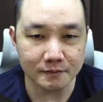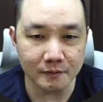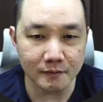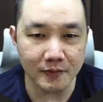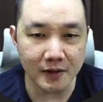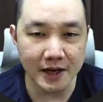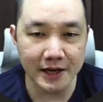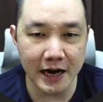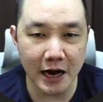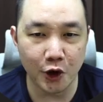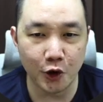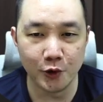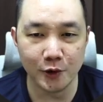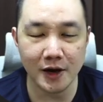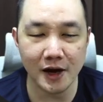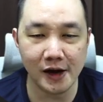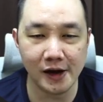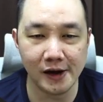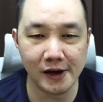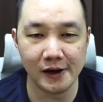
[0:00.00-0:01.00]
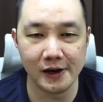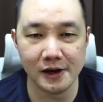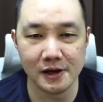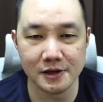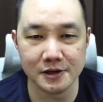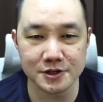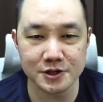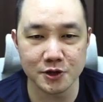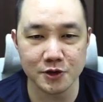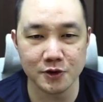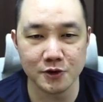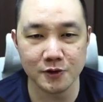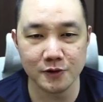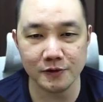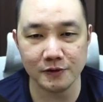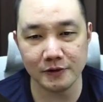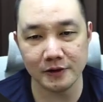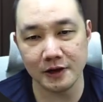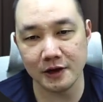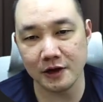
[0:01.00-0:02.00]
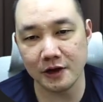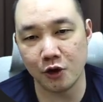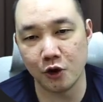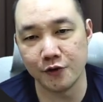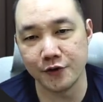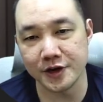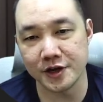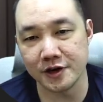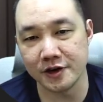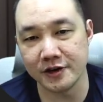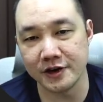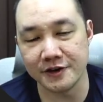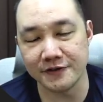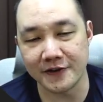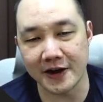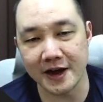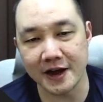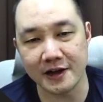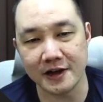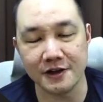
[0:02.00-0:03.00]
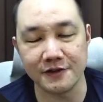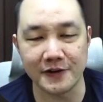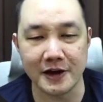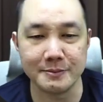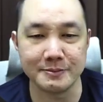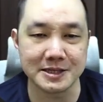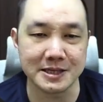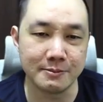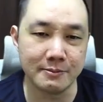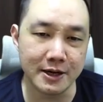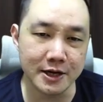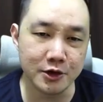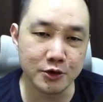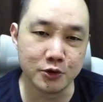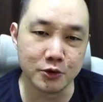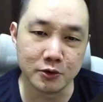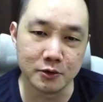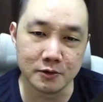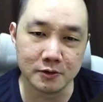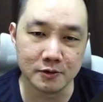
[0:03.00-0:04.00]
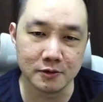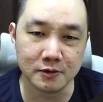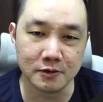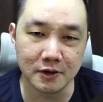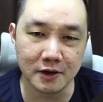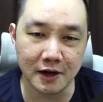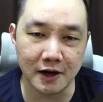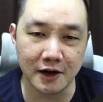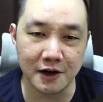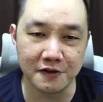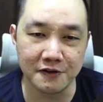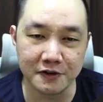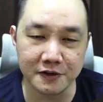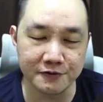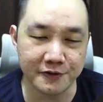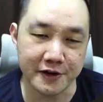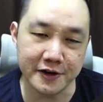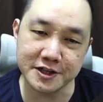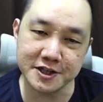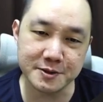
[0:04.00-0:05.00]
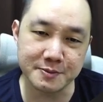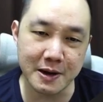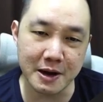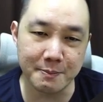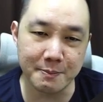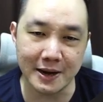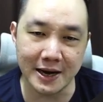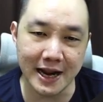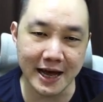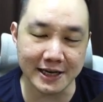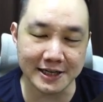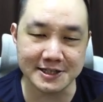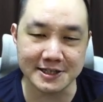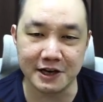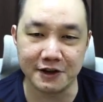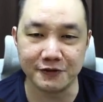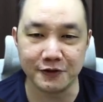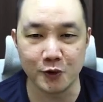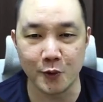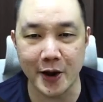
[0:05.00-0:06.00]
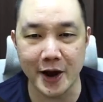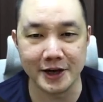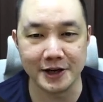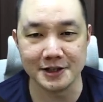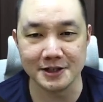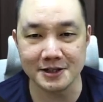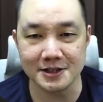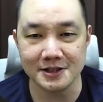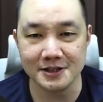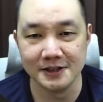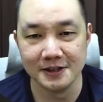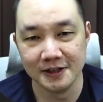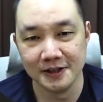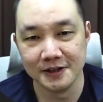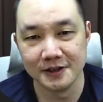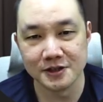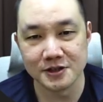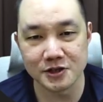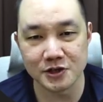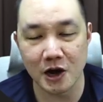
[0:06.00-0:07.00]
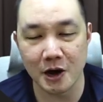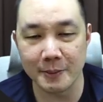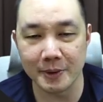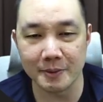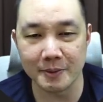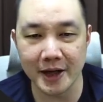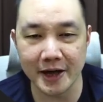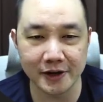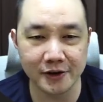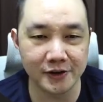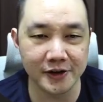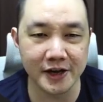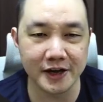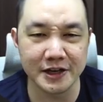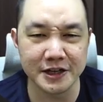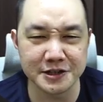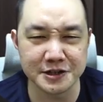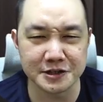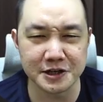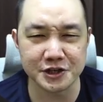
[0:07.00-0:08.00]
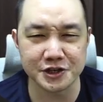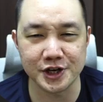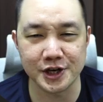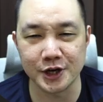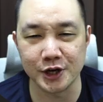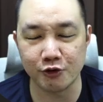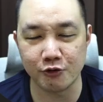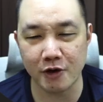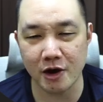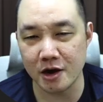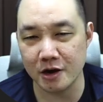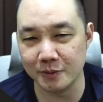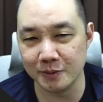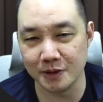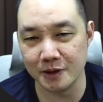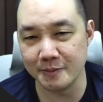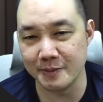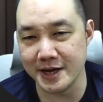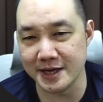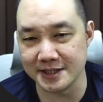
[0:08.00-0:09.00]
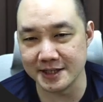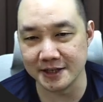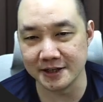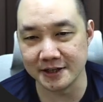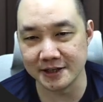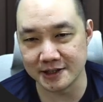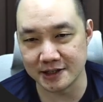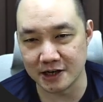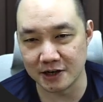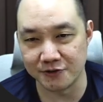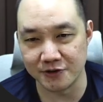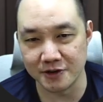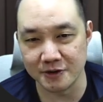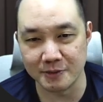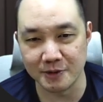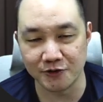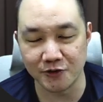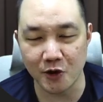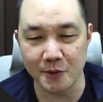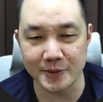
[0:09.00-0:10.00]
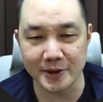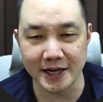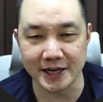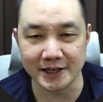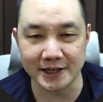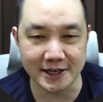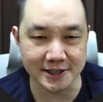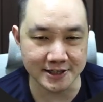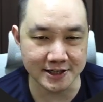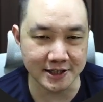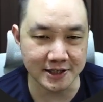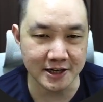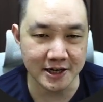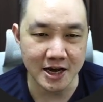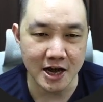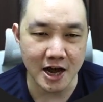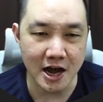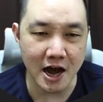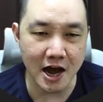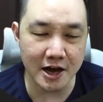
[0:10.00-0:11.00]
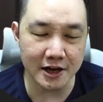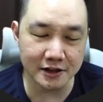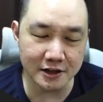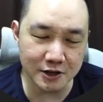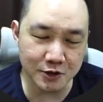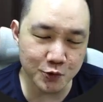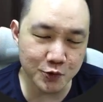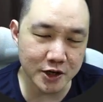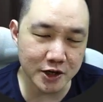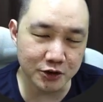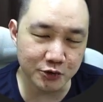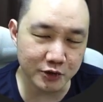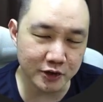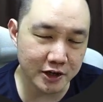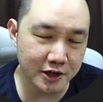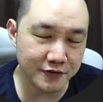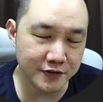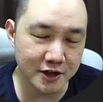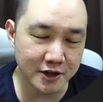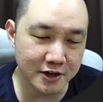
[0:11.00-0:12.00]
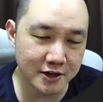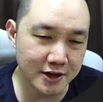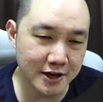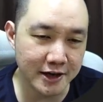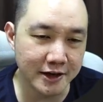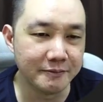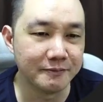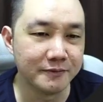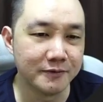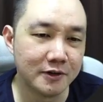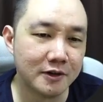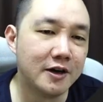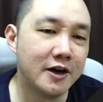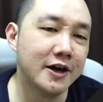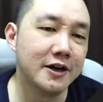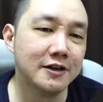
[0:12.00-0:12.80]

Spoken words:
Now, so over here, if I'm somebody who very smart but lacks self-awareness, so I'm like, okay, this is such an incredible, amazing discovery. Before I begin testing, I think we need to give it a name, right?